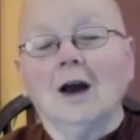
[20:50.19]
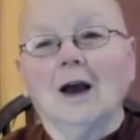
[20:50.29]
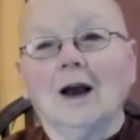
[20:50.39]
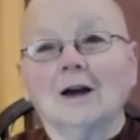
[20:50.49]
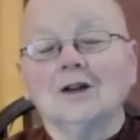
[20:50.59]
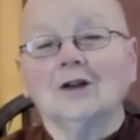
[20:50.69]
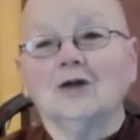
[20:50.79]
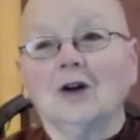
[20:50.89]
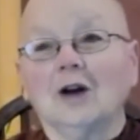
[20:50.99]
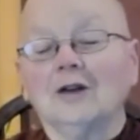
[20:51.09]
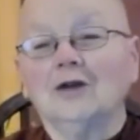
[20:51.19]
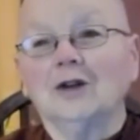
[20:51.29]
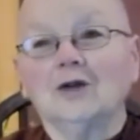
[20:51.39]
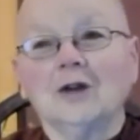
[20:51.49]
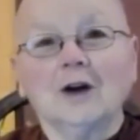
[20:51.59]
active life,
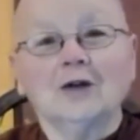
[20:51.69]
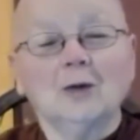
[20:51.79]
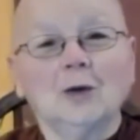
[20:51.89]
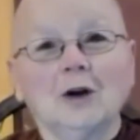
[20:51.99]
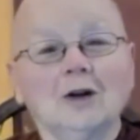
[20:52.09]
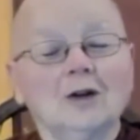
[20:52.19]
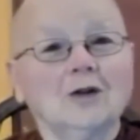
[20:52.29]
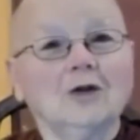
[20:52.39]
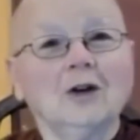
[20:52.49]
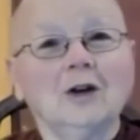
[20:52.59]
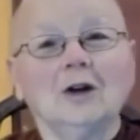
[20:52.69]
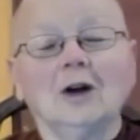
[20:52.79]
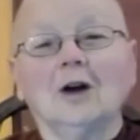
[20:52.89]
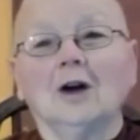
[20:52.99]
if they have to be on their feet